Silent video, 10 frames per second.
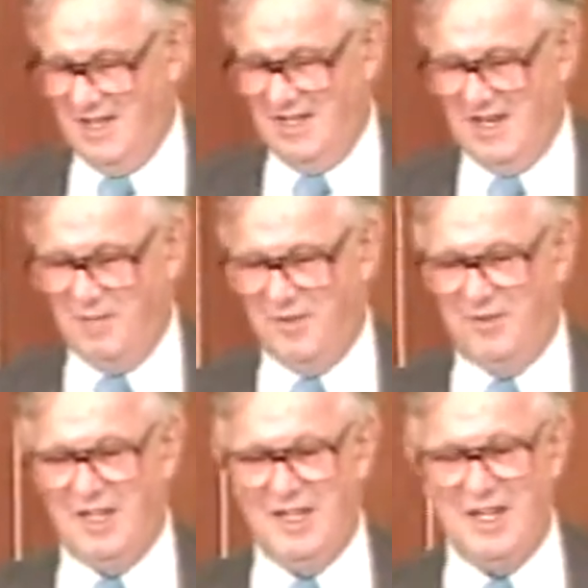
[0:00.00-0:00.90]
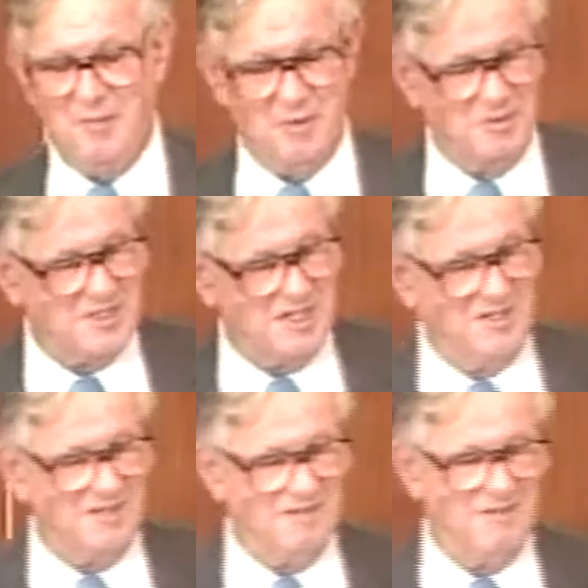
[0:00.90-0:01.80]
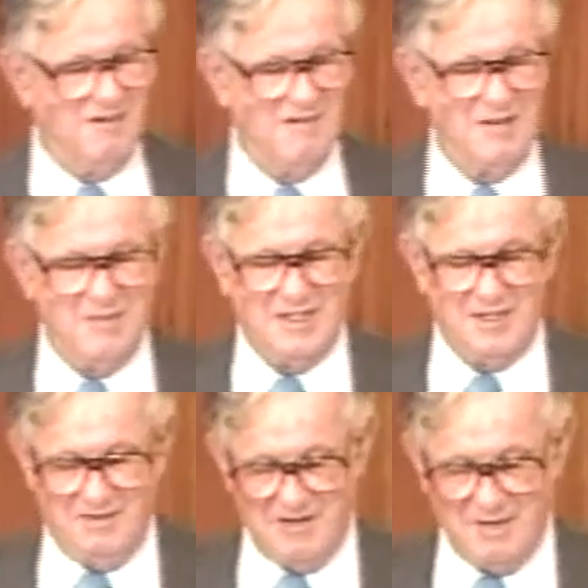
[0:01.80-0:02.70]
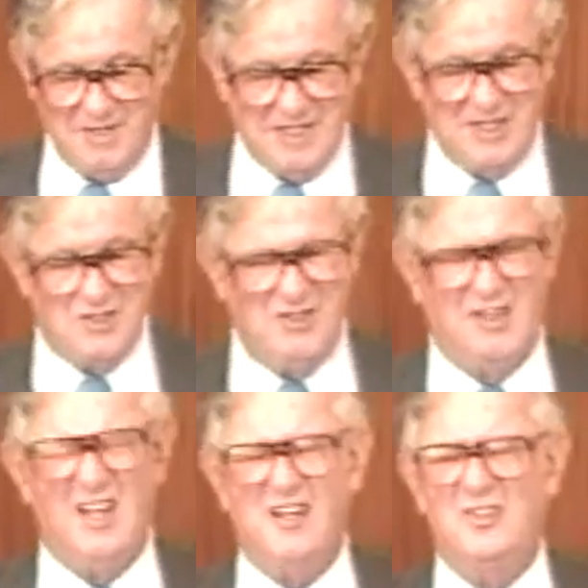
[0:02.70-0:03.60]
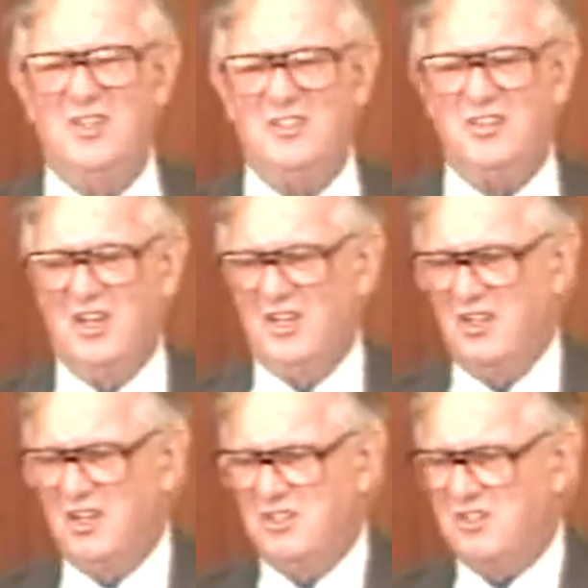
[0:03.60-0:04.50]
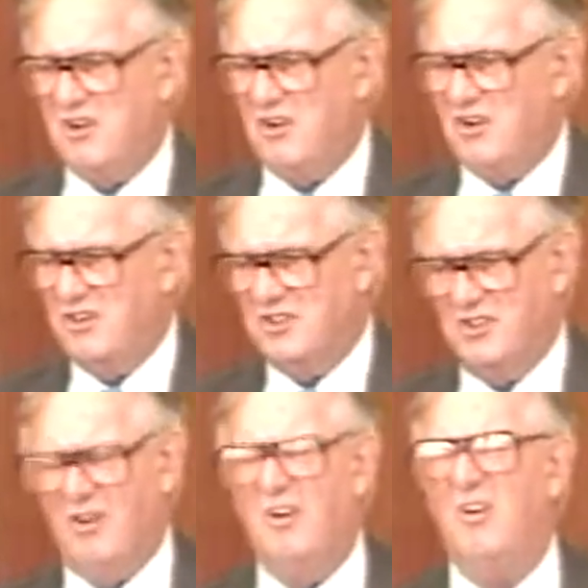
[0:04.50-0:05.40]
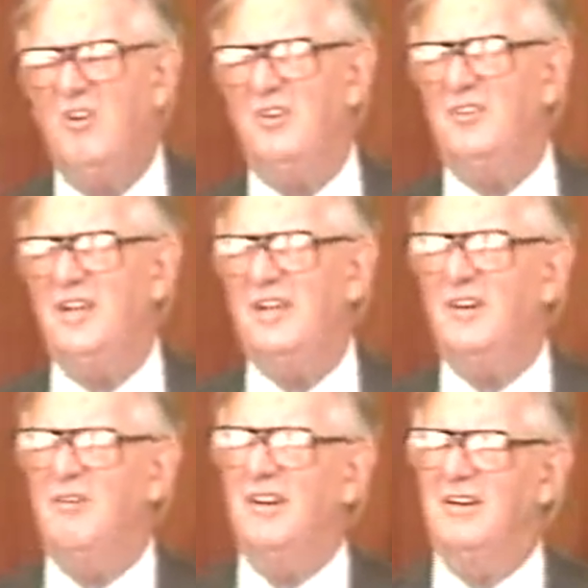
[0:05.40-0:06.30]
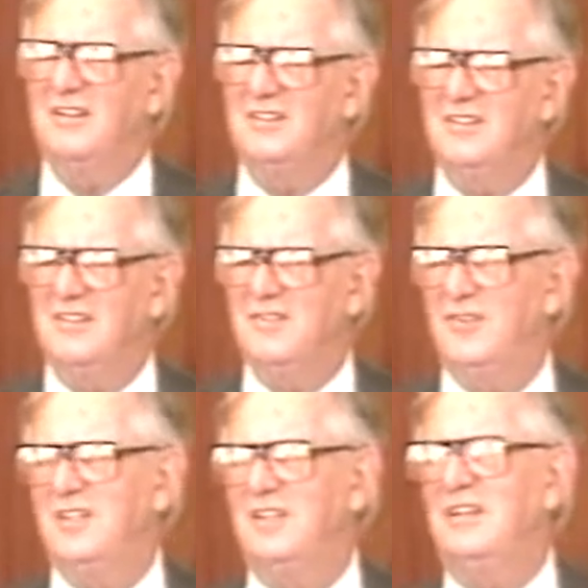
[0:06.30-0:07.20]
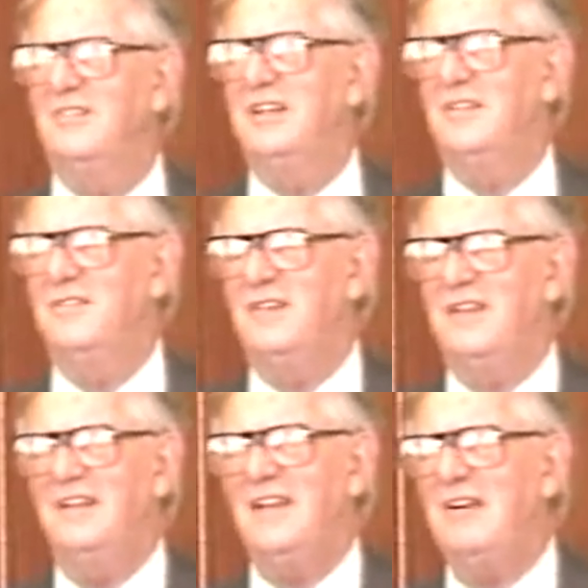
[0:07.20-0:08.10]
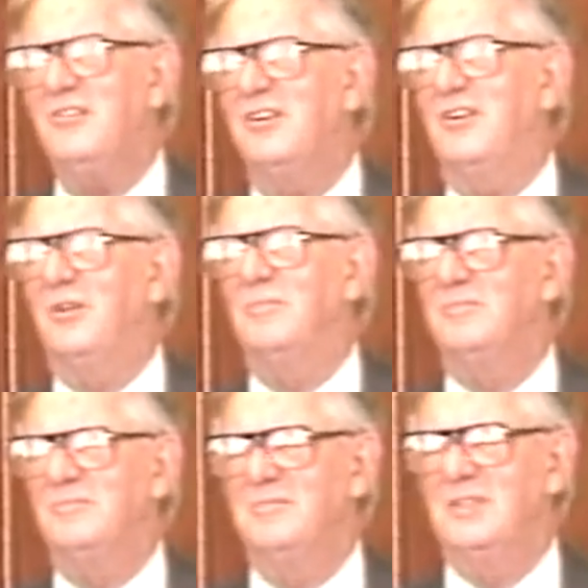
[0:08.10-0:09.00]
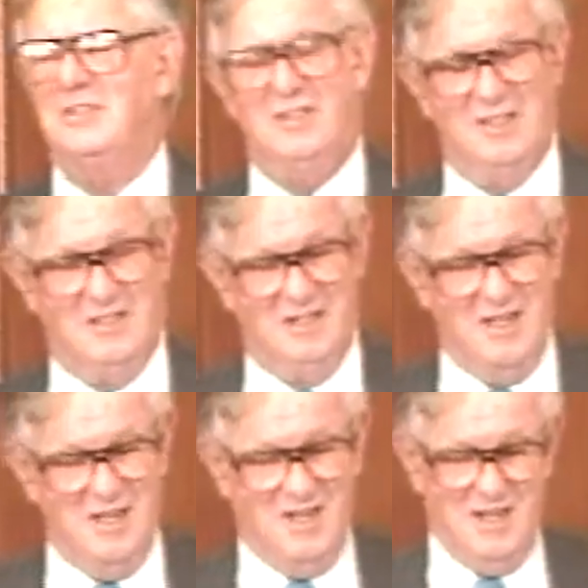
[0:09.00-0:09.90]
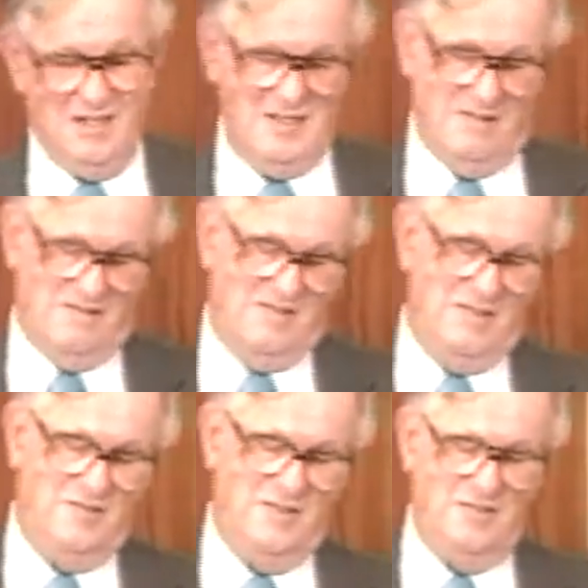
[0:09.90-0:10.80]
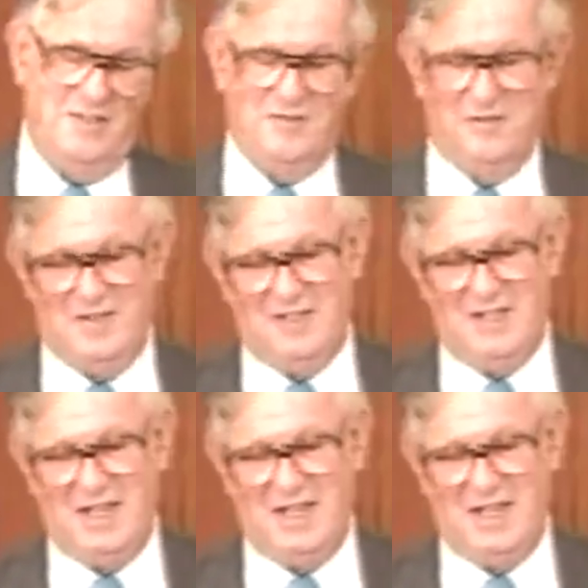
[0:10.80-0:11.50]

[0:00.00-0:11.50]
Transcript: Neyman would say that randomization just stirs all of the inequalities into the fertility into the field, into the error term. He said if the field